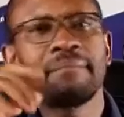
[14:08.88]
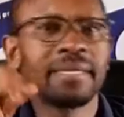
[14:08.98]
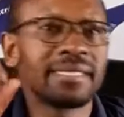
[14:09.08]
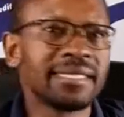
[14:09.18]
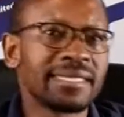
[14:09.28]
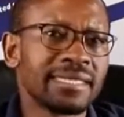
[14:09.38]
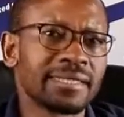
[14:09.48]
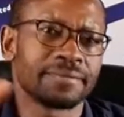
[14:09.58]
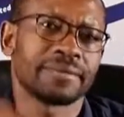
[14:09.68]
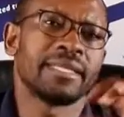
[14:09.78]

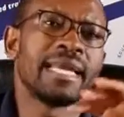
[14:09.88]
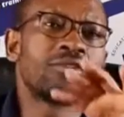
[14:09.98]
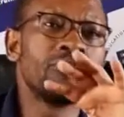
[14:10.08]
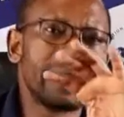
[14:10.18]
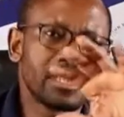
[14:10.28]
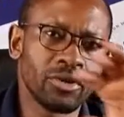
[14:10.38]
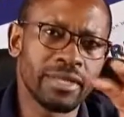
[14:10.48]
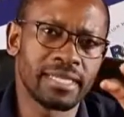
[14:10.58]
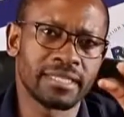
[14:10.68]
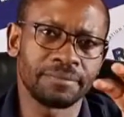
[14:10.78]
businesses like your
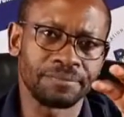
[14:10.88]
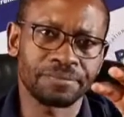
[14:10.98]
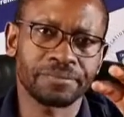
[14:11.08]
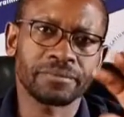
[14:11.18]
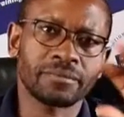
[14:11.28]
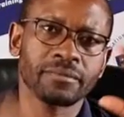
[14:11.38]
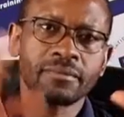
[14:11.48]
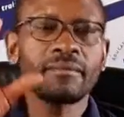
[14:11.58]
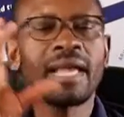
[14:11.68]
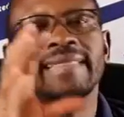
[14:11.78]
McDonald's,
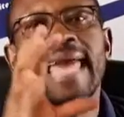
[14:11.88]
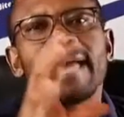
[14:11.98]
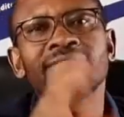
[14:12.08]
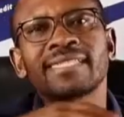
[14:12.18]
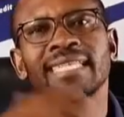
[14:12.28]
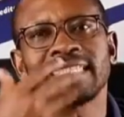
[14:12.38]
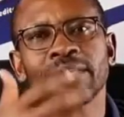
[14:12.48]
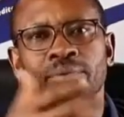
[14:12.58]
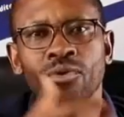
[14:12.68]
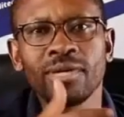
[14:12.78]
they have certain
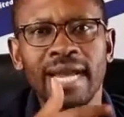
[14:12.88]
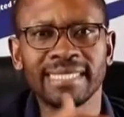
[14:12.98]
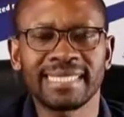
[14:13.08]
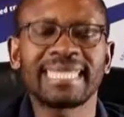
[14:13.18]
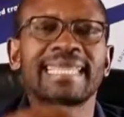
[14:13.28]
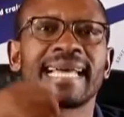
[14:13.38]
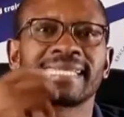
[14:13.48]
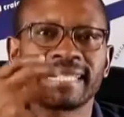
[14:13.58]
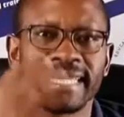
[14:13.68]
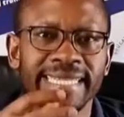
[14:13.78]
products that they are
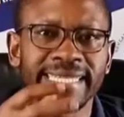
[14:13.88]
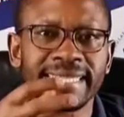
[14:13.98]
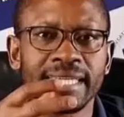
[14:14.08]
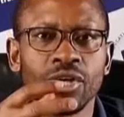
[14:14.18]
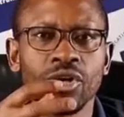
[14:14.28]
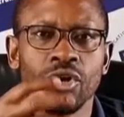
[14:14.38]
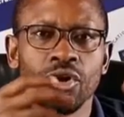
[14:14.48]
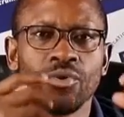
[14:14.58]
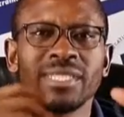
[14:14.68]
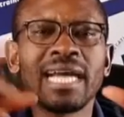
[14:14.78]
selling
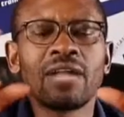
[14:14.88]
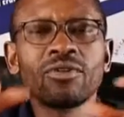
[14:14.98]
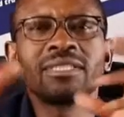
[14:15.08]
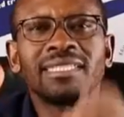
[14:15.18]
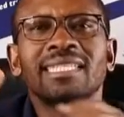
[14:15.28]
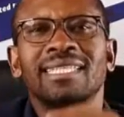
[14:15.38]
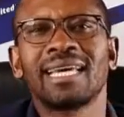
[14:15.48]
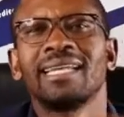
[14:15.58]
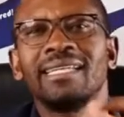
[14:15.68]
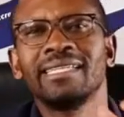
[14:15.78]
which are not
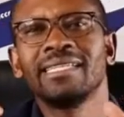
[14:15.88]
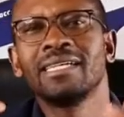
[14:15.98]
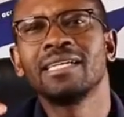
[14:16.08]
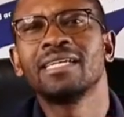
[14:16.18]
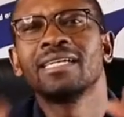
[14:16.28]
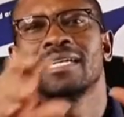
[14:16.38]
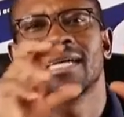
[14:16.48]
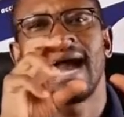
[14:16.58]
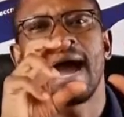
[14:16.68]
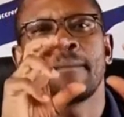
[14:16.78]
necessarily
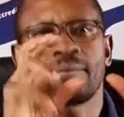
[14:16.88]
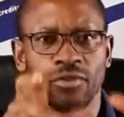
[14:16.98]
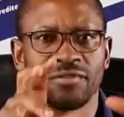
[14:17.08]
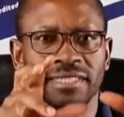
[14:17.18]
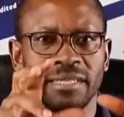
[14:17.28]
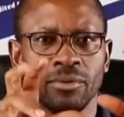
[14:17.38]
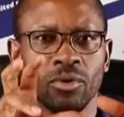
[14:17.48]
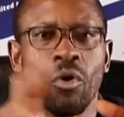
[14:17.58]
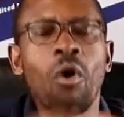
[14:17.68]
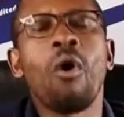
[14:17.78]
profitable
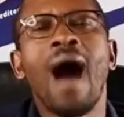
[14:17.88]
or